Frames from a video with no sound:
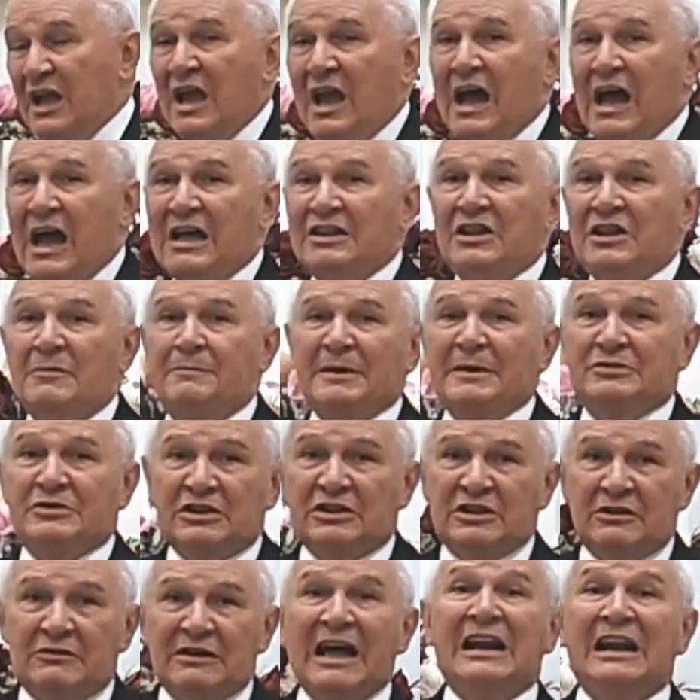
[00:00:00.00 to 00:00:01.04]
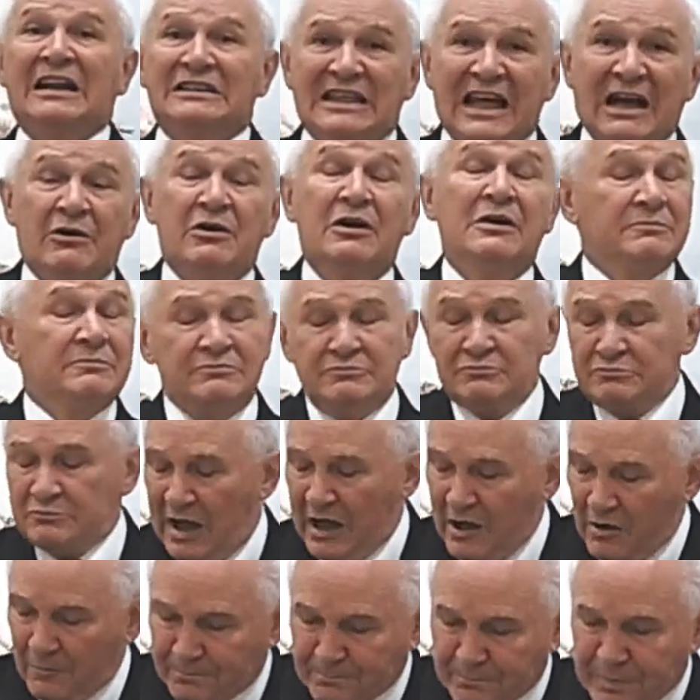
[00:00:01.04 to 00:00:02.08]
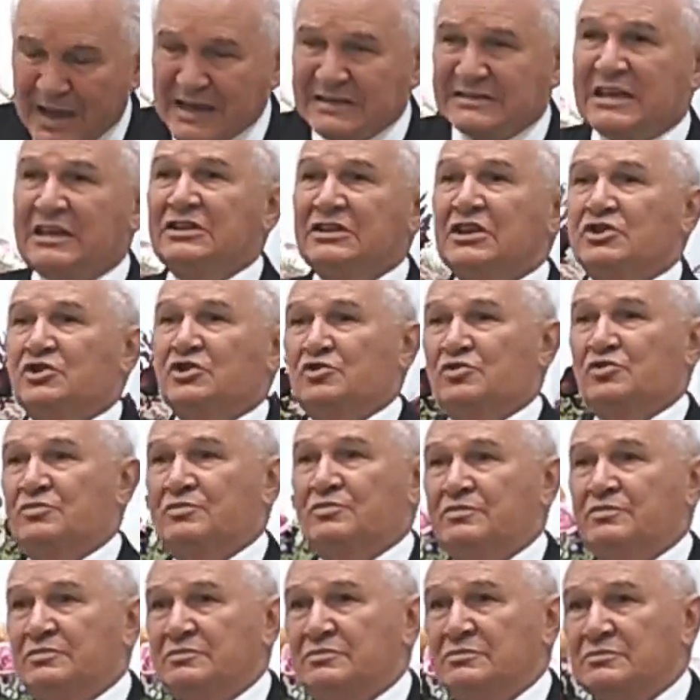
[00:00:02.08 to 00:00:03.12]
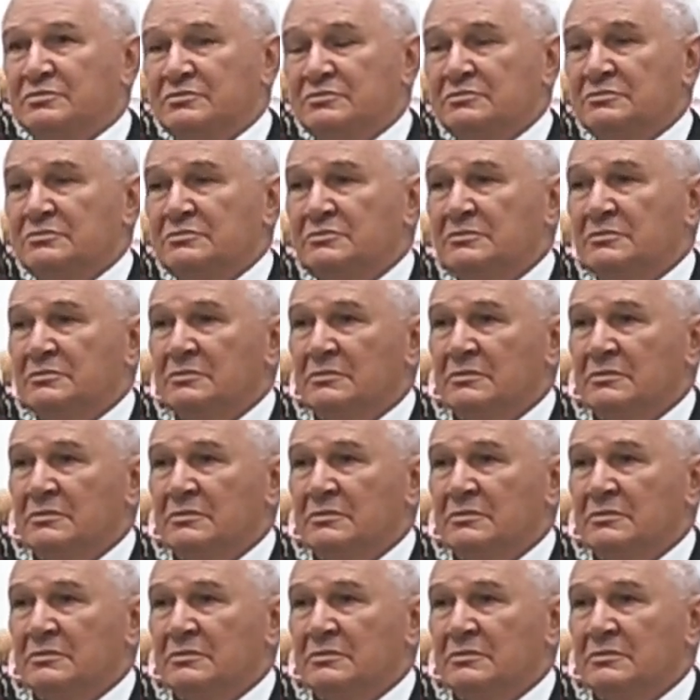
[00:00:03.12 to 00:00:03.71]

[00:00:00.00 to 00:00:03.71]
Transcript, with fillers: Don't think that. Oh, Churchill Holland! No, don't think that.